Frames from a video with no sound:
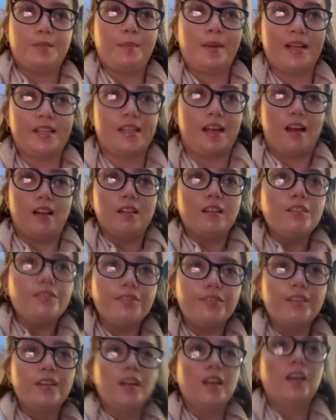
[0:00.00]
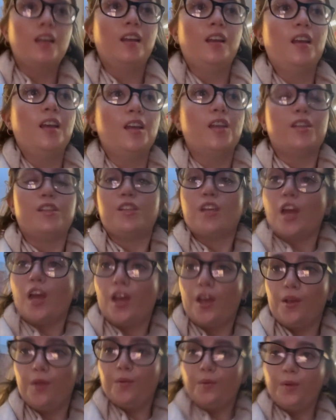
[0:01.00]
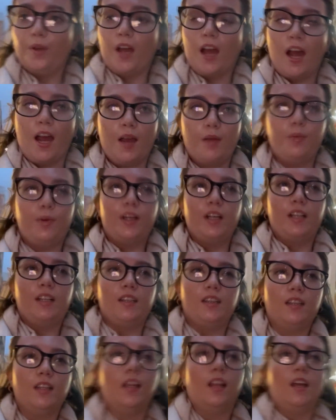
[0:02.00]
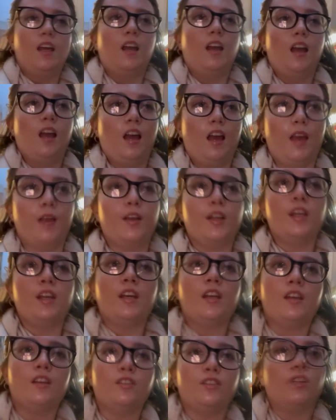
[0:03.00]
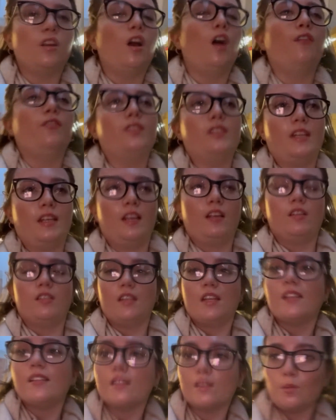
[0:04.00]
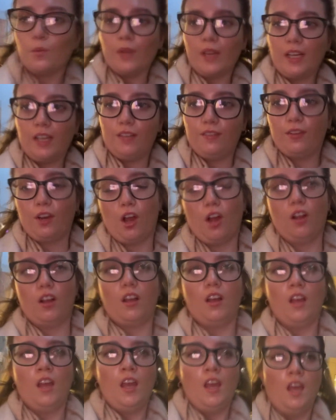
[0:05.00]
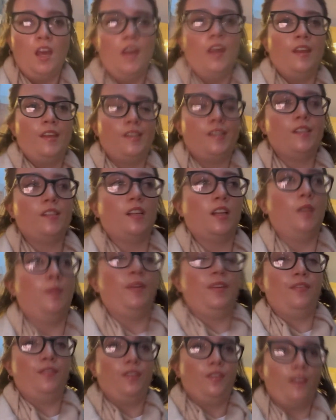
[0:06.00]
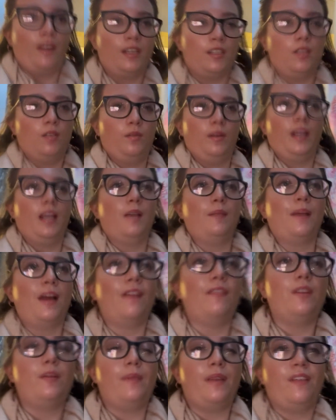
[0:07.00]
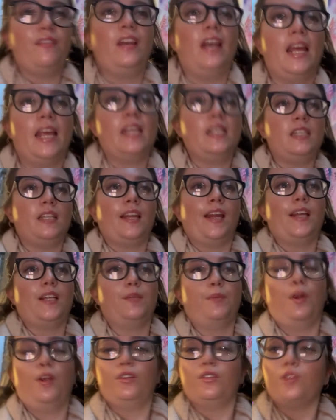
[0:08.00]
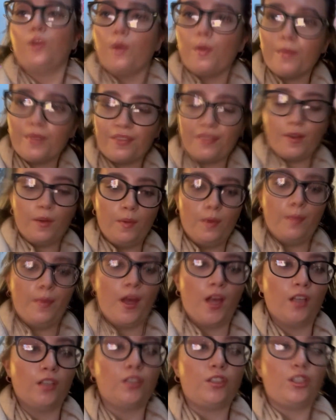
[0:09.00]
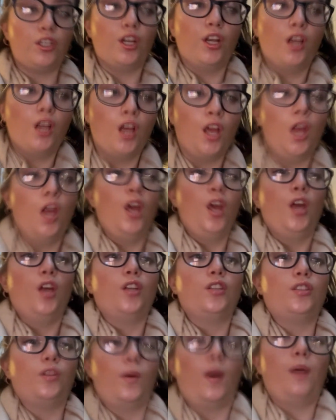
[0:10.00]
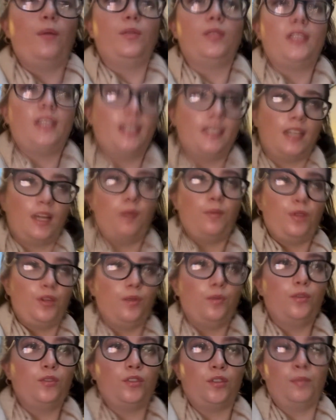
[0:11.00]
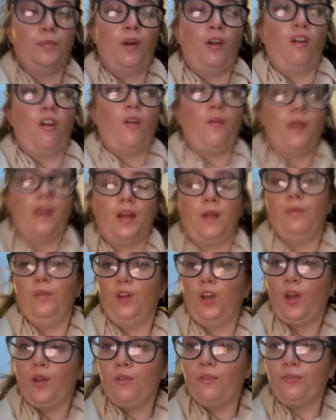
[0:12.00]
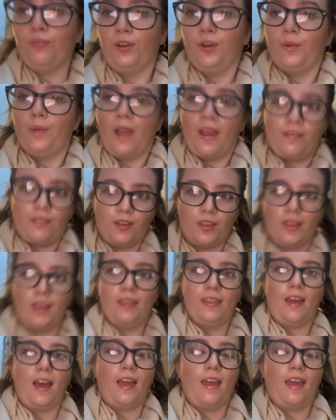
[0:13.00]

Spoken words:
myself. So I'm gonna obviously, because this is a weekly vlog, this is gonna be for the rest of the week. I'm having a bit of a lazy day tomorrow, so I won't be filming much. So I will sit down with you all tomorrow and I will go through everything that I